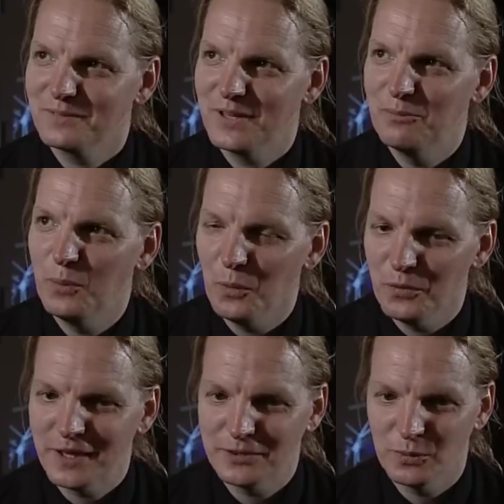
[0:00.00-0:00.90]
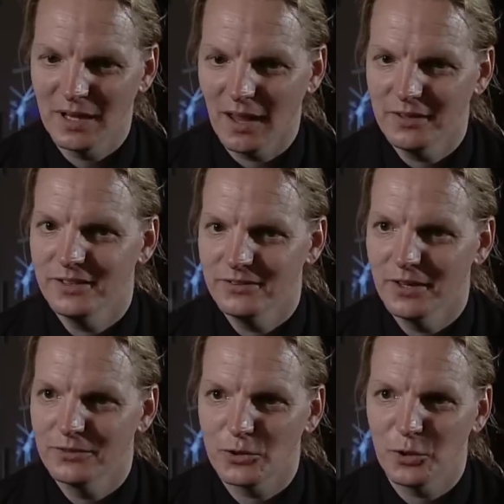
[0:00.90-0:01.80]
The important thing to realise is
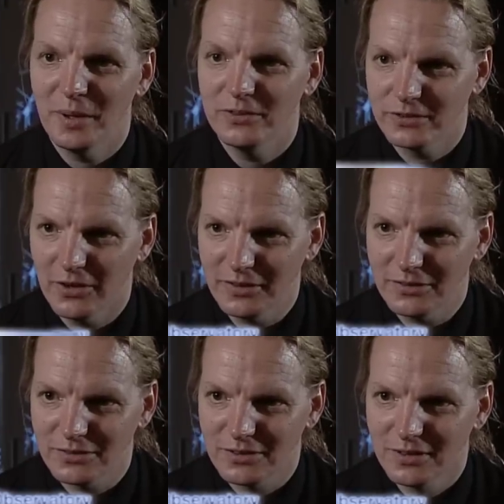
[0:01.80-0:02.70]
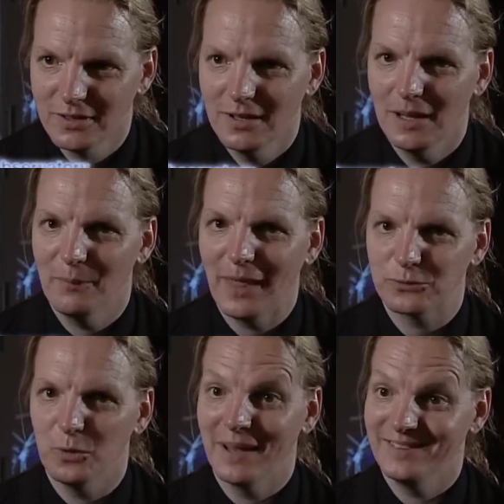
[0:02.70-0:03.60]
that astronomy is a science. Um,
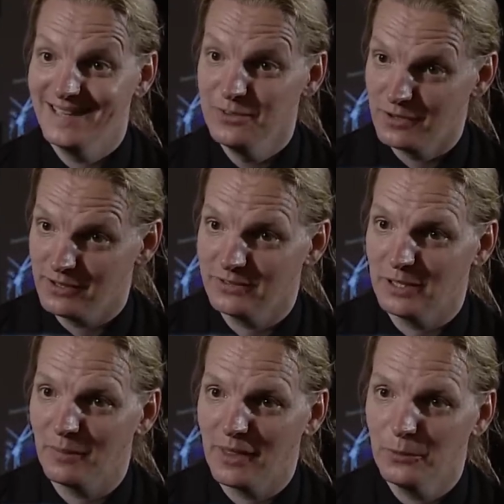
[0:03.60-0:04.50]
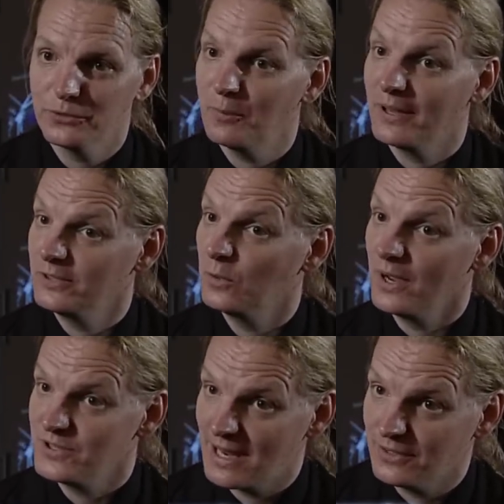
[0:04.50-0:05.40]
that's what makes it interesting, but that also makes it
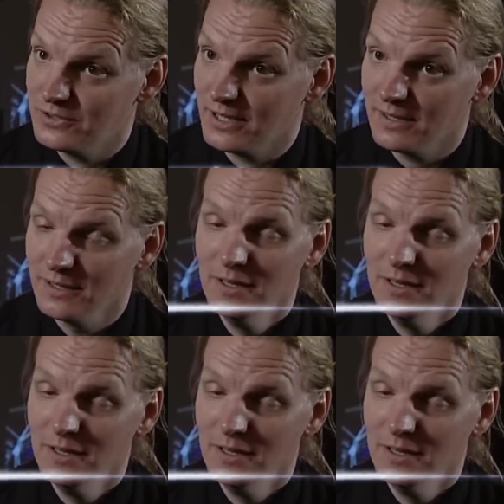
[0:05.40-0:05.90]
quite challenging.